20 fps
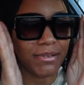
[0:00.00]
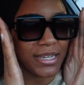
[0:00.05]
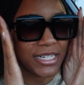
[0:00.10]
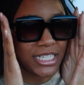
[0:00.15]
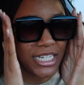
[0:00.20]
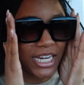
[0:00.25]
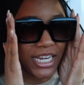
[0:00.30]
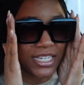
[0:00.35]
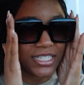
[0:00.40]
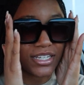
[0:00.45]
my
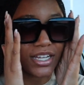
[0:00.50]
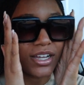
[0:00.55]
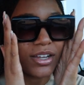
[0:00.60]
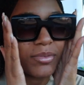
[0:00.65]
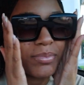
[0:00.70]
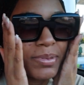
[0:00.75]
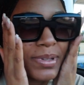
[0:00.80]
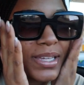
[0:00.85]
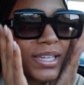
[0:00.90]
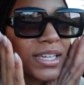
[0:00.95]
shades
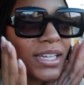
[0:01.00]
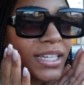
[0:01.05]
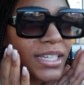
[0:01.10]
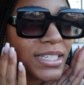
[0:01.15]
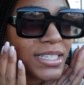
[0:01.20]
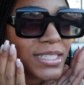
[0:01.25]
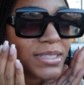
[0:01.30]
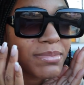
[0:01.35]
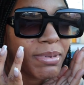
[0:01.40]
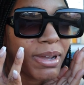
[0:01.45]
off
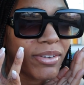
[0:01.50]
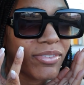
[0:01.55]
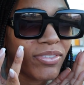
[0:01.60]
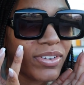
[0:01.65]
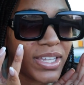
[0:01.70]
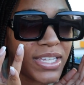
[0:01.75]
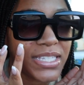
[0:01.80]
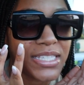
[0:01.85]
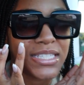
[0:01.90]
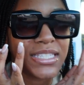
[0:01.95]
because my
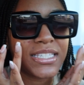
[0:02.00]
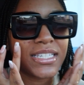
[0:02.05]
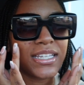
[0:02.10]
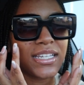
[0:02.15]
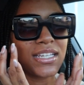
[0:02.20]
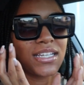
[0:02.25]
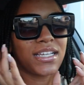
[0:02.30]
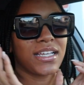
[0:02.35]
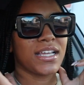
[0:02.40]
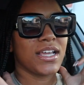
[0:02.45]
face,
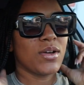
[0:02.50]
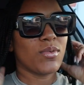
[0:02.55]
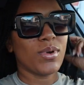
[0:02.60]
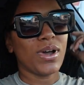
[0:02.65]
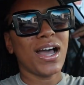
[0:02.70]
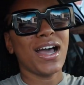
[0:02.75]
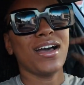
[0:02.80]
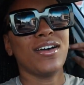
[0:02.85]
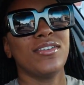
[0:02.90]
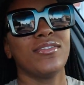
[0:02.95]

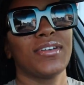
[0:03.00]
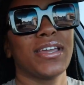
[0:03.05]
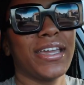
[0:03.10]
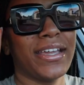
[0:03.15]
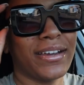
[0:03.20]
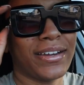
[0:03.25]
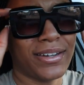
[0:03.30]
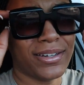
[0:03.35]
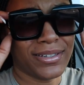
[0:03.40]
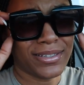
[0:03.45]
well, I don't
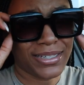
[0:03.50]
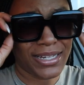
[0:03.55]
care.